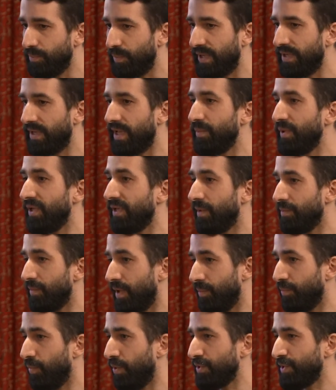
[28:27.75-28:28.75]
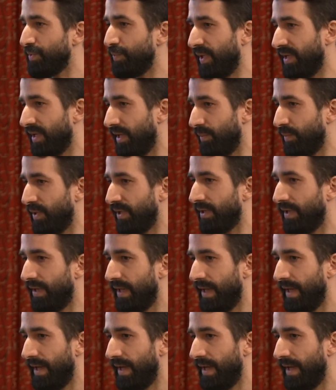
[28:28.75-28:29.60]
pandemic and post pandemic.